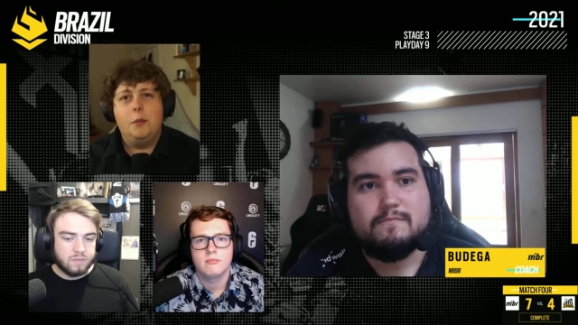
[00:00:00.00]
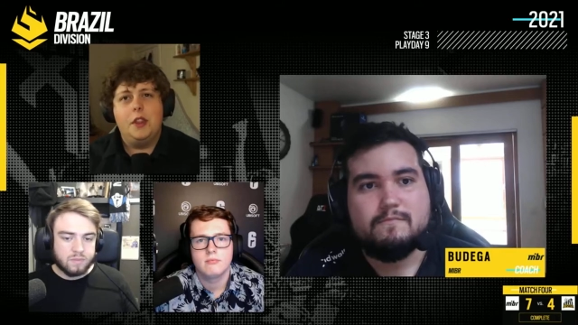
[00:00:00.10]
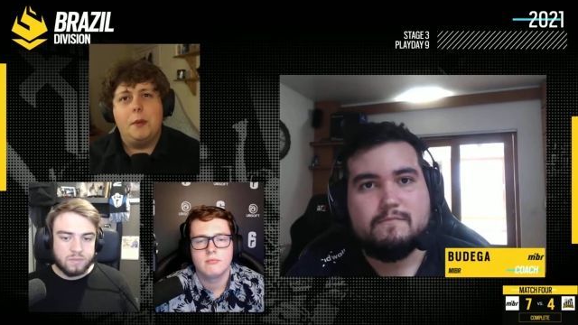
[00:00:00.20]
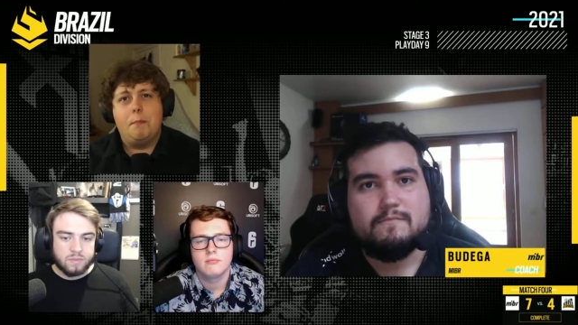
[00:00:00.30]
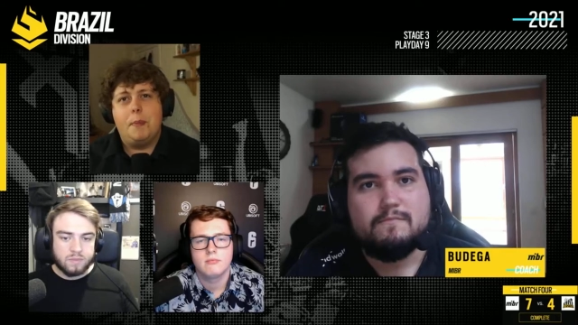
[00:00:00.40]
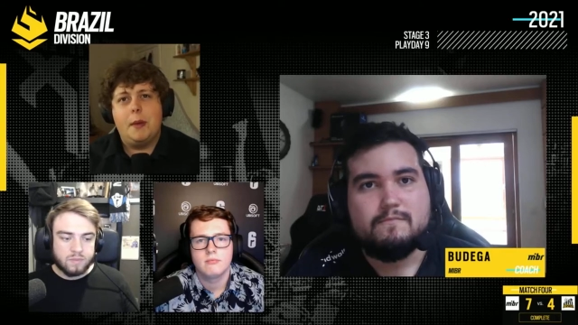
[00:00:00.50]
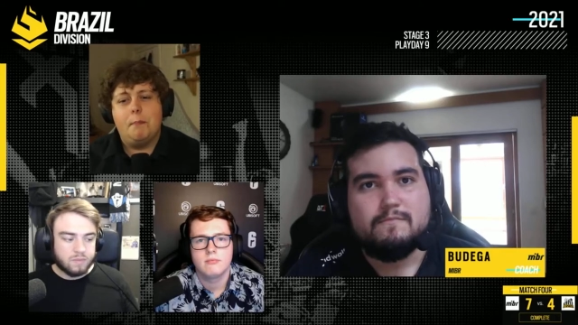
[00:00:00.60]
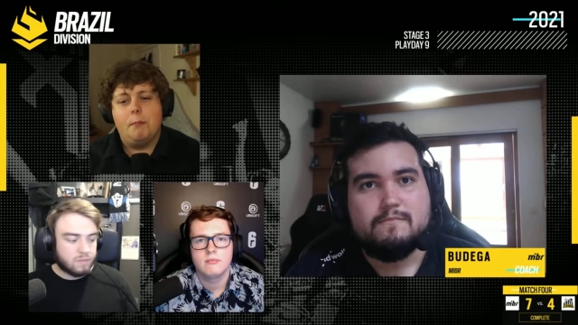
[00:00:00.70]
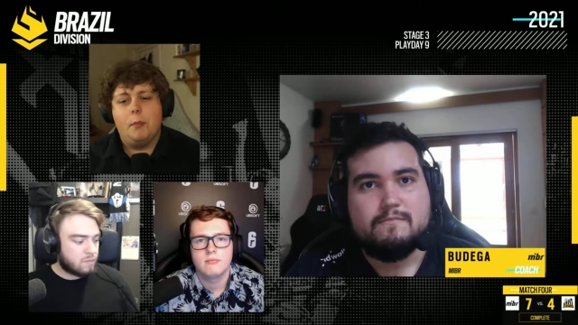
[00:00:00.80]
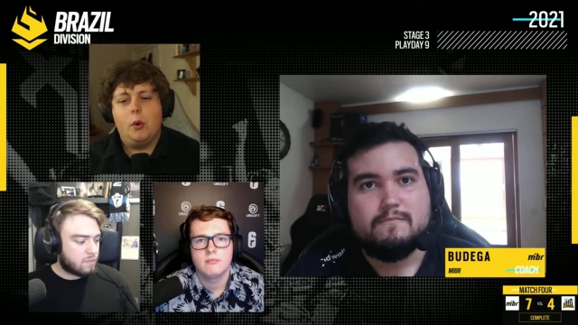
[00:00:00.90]
Speaker 1: with a bit
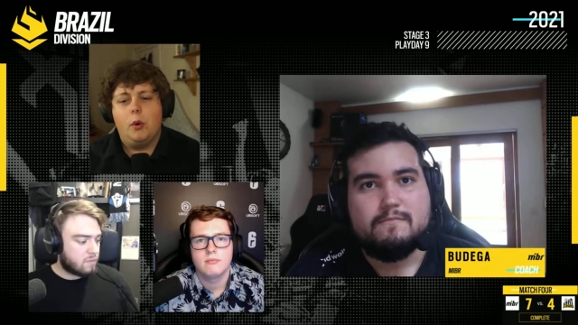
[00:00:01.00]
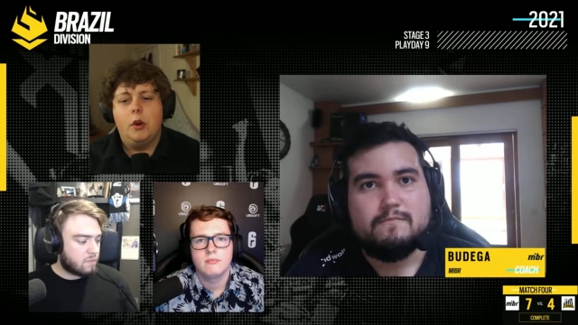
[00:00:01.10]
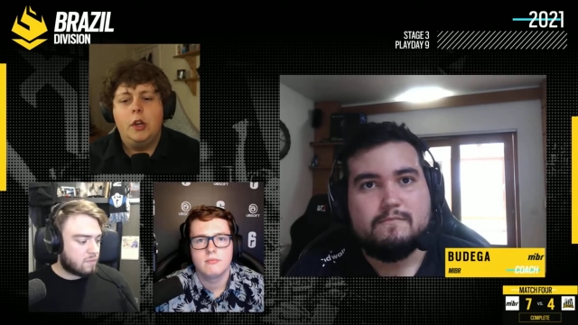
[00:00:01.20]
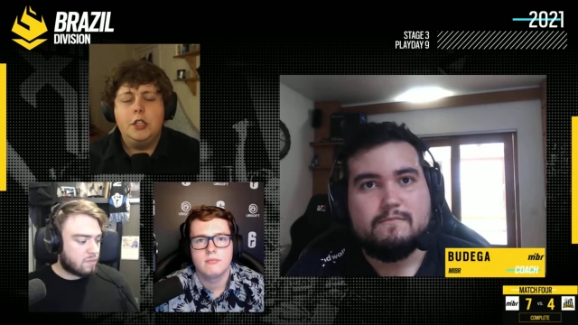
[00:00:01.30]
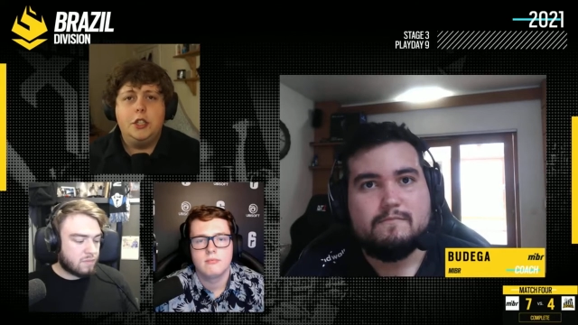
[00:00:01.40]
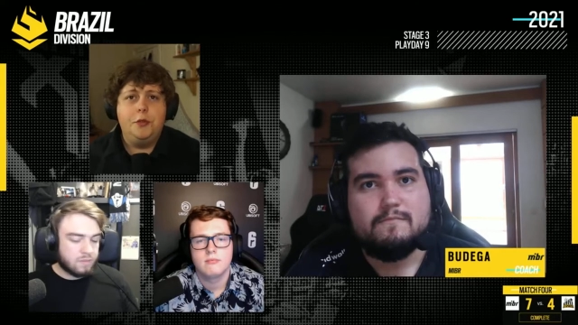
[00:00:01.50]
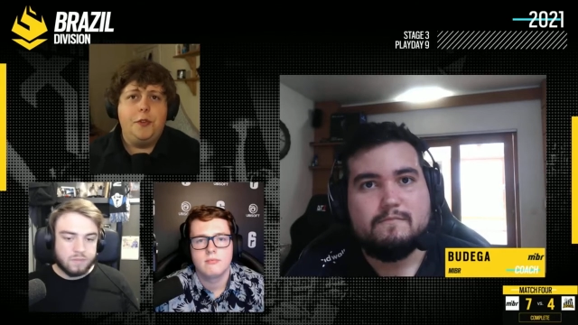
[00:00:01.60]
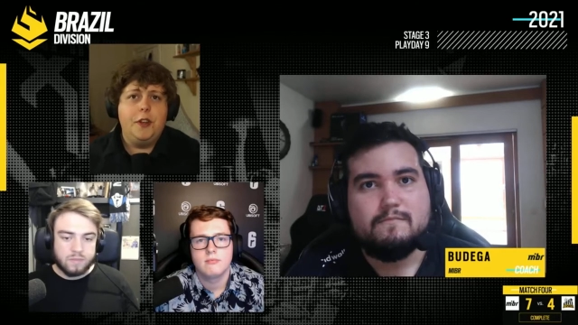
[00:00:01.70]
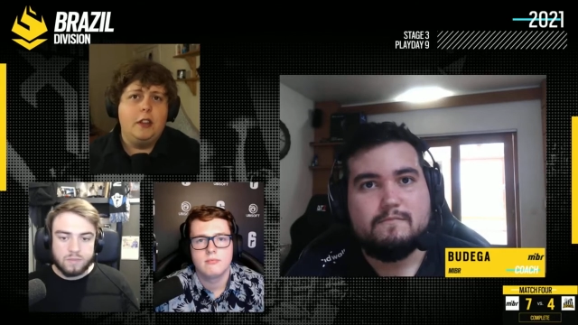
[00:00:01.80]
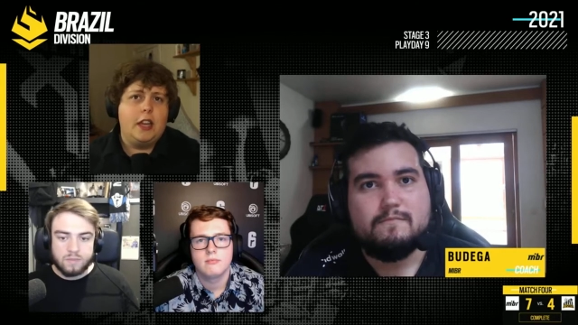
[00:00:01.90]
more. Do you
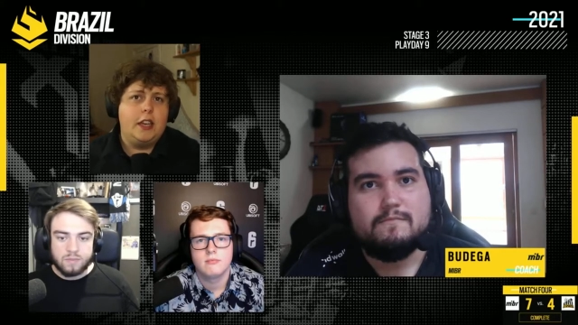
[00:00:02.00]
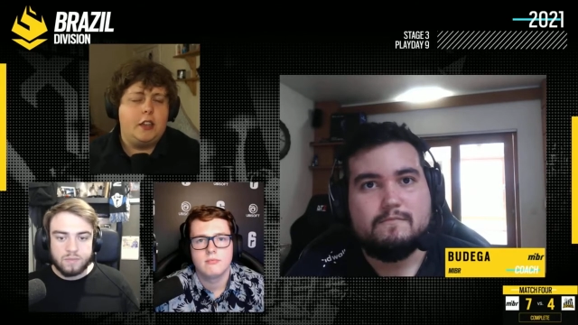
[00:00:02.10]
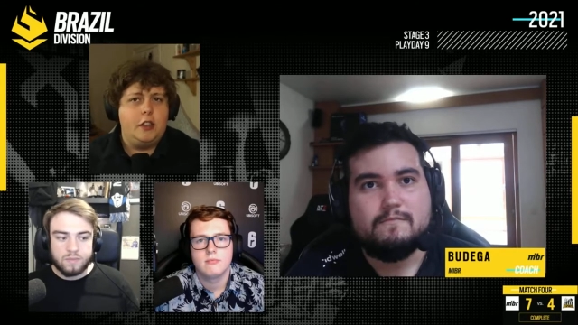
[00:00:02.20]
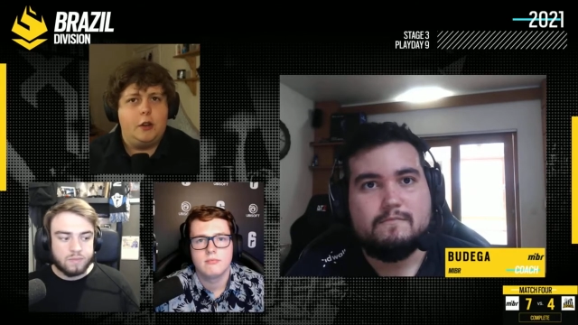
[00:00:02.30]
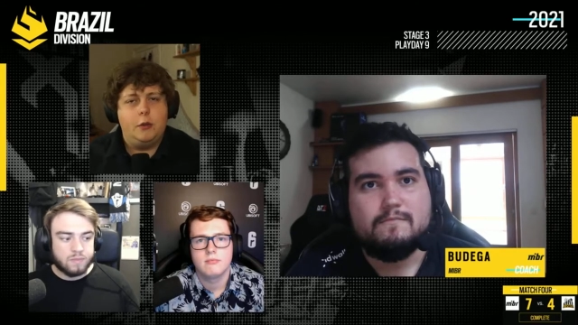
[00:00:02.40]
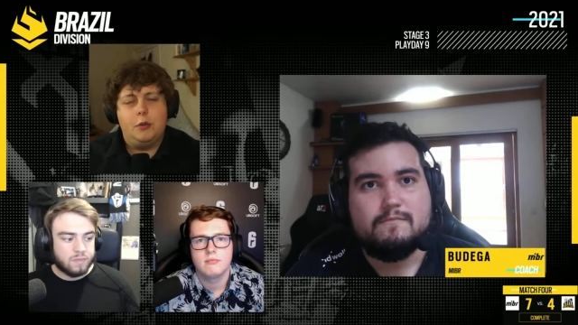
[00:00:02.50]
feel like, you know,